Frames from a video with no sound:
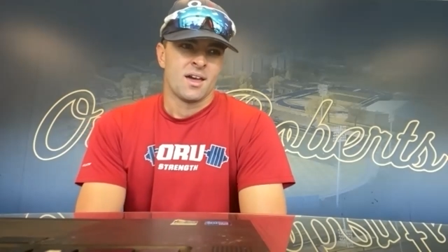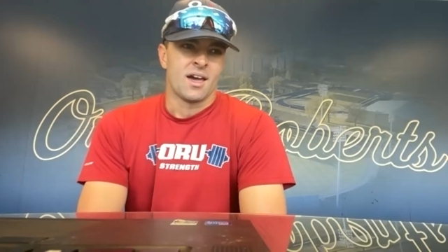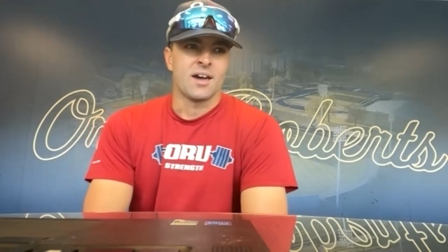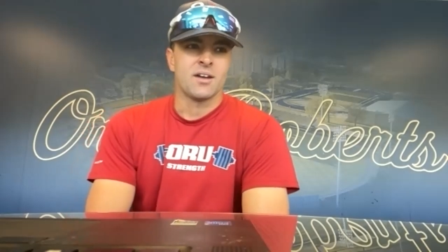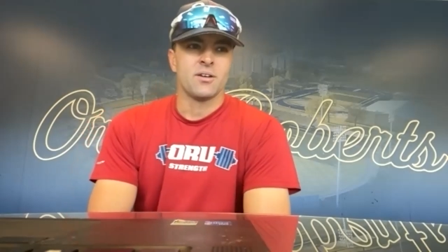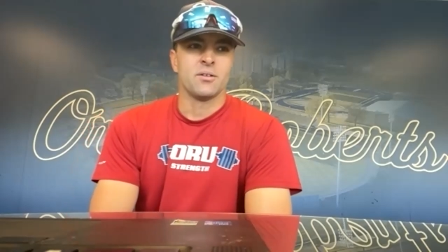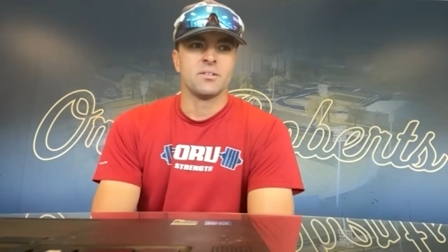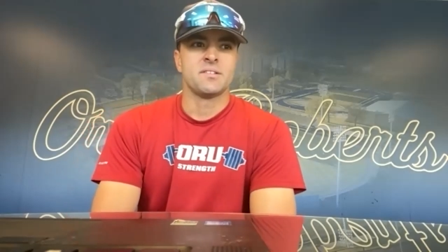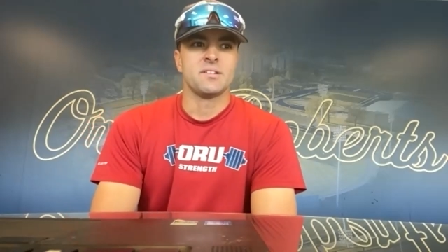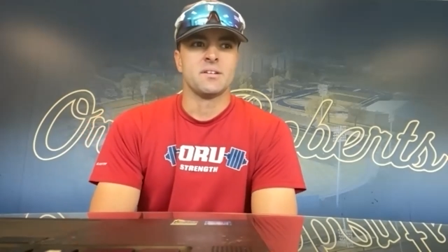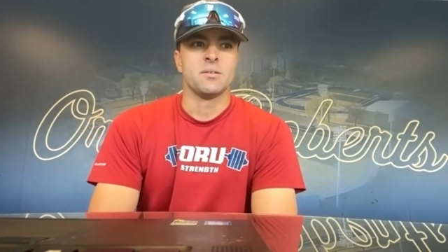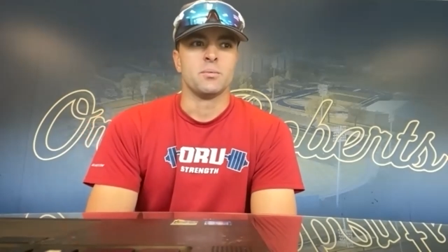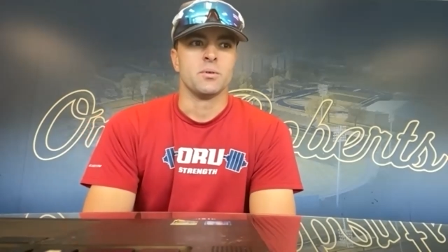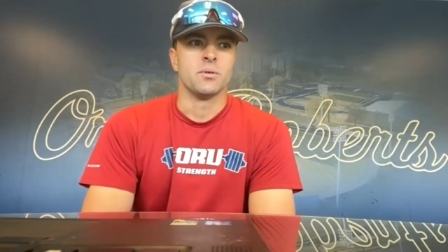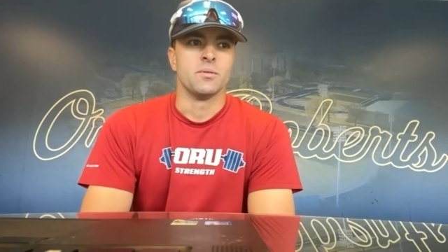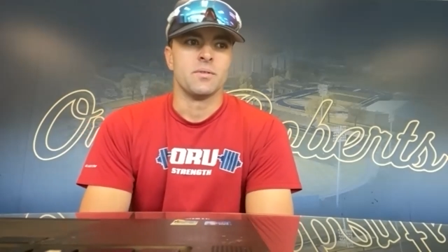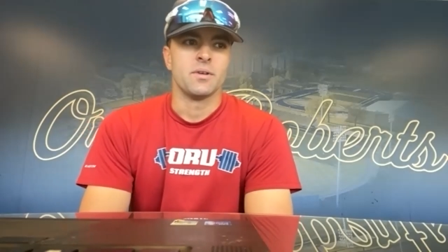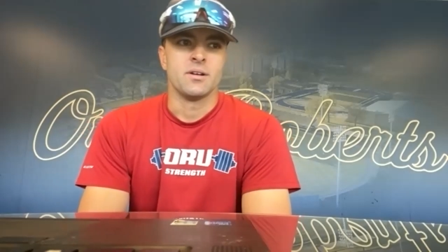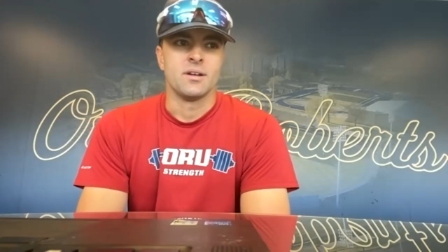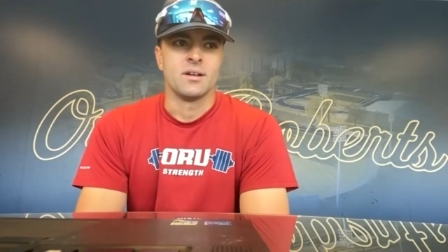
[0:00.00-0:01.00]
I don't say
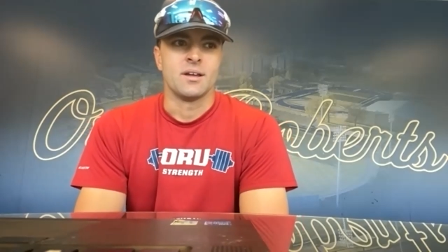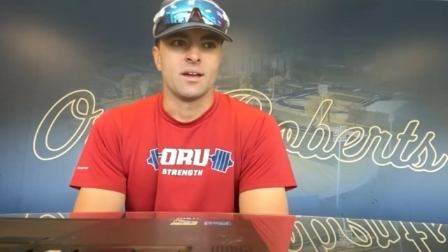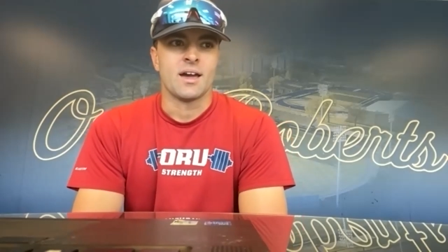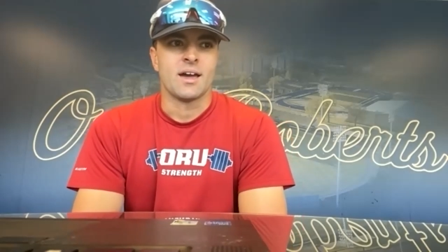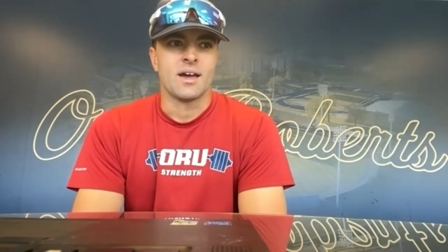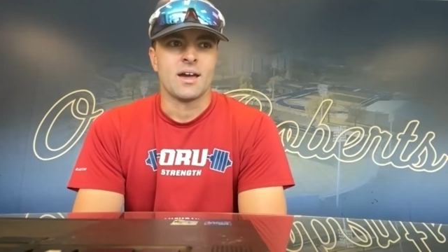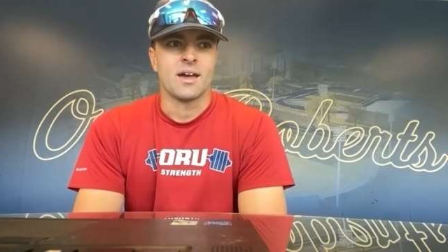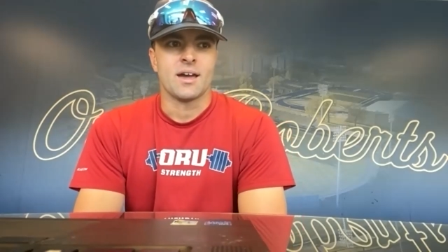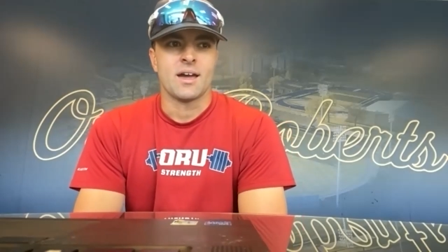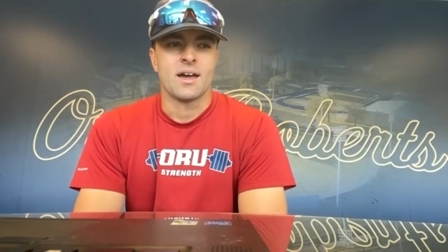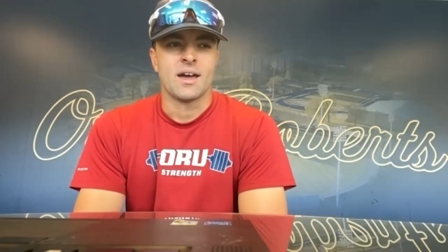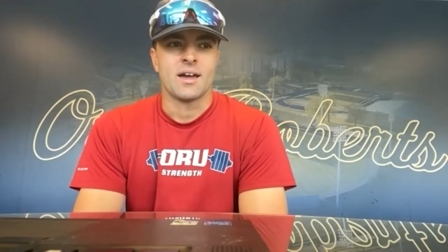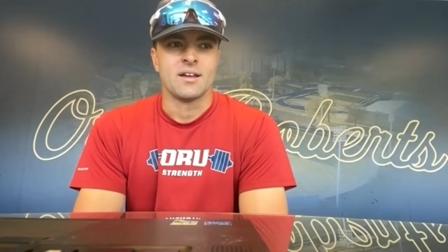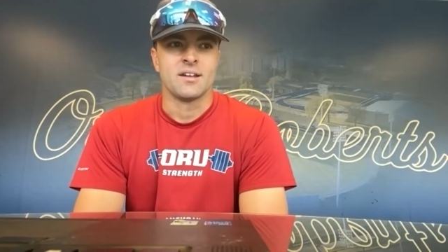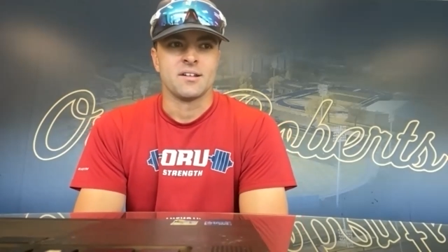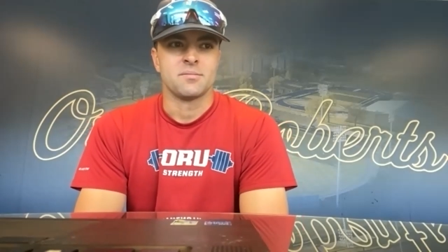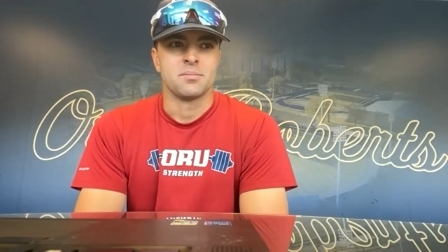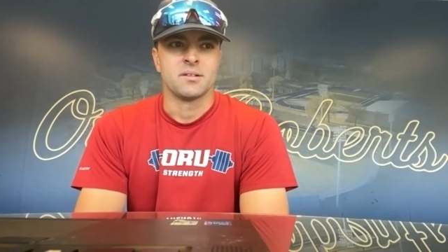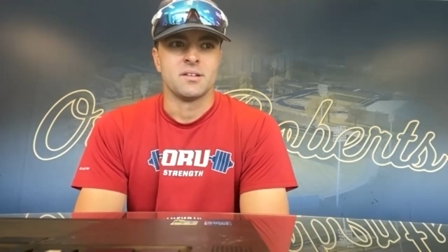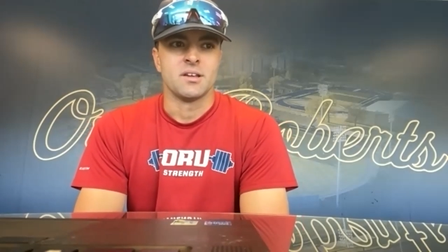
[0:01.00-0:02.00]
we're a very high
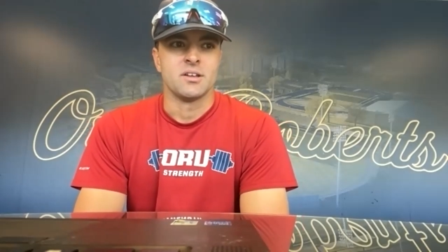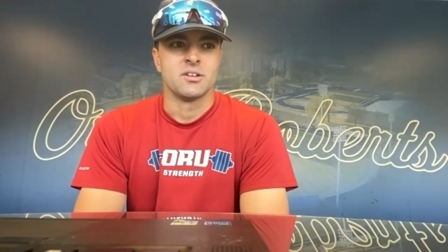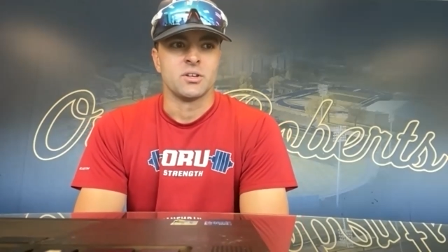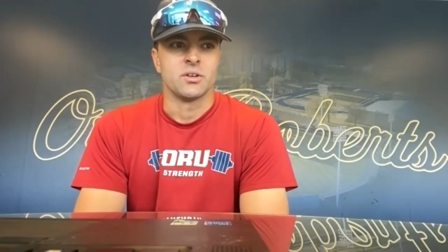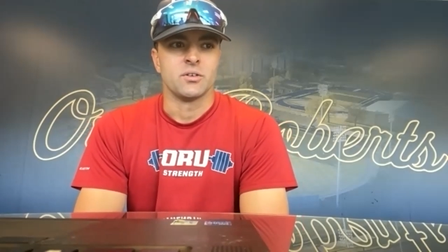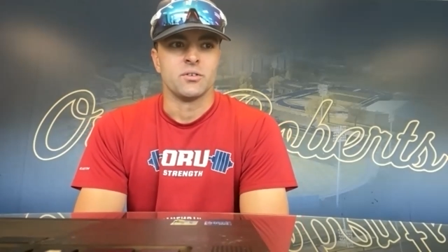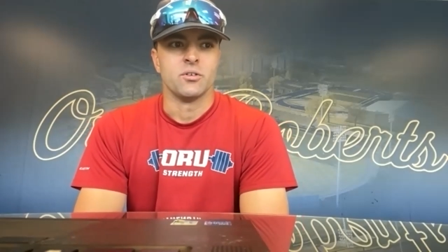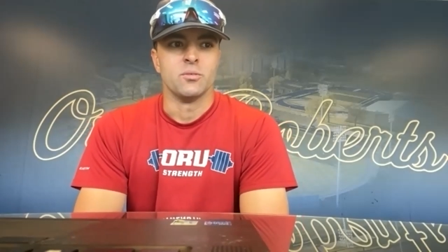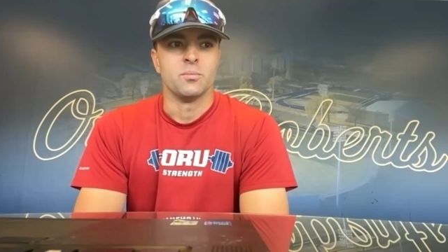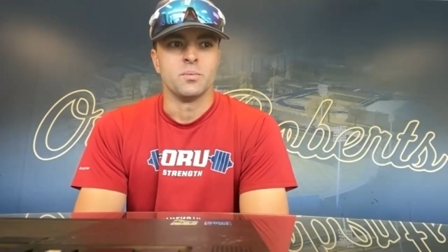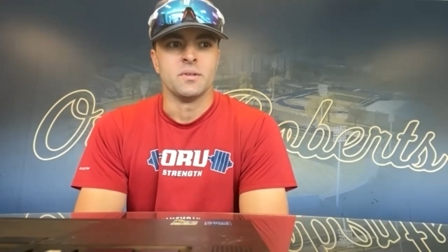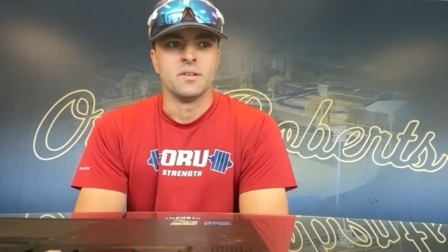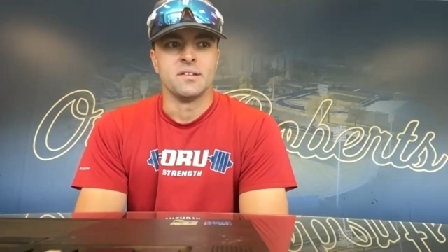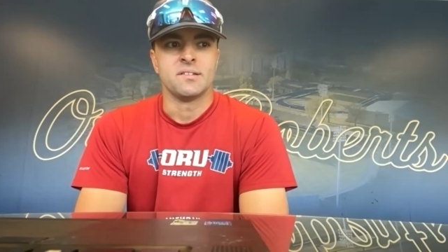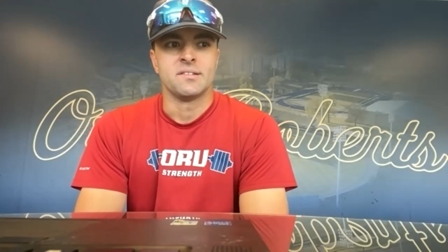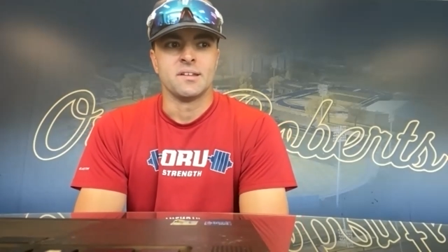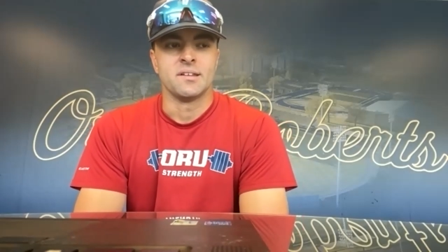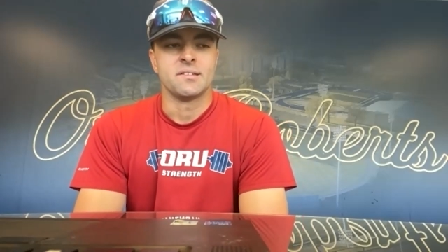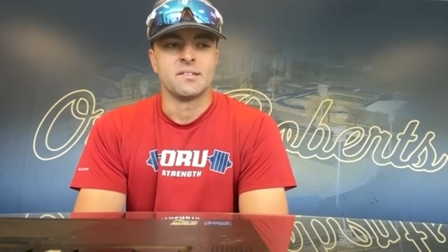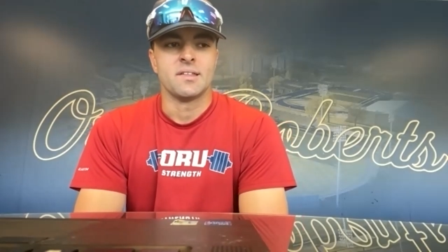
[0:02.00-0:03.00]
expectation group in the
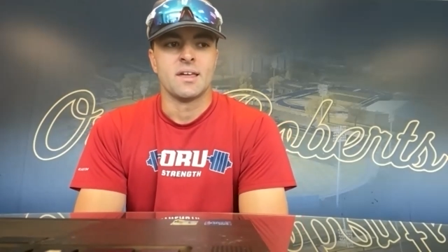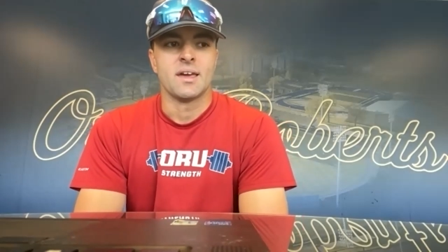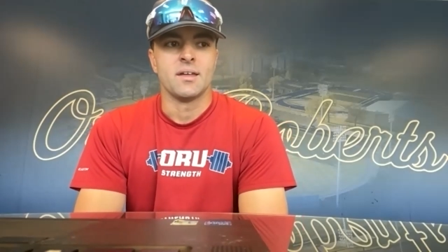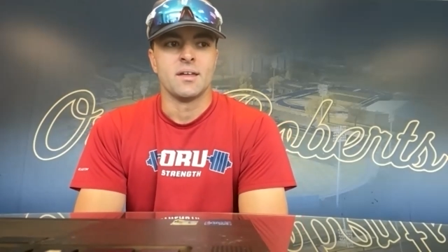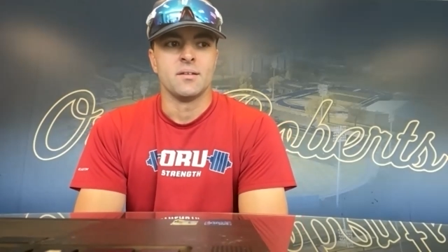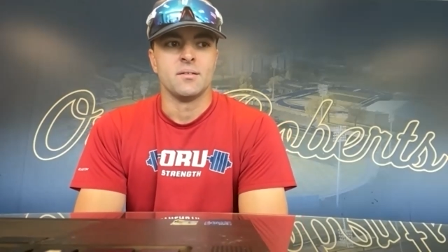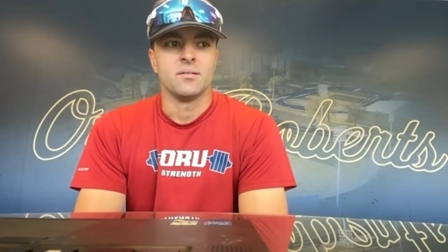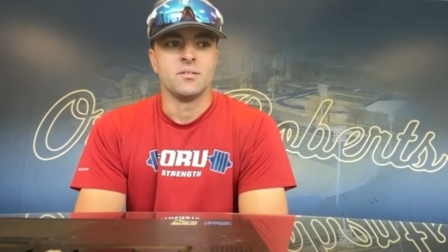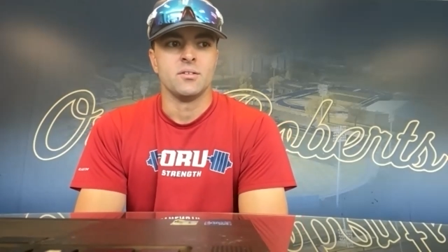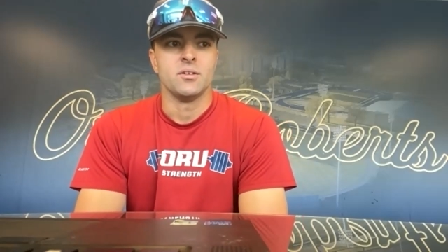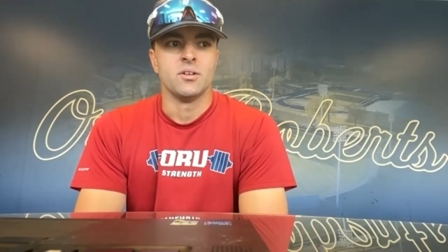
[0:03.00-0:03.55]
sense that,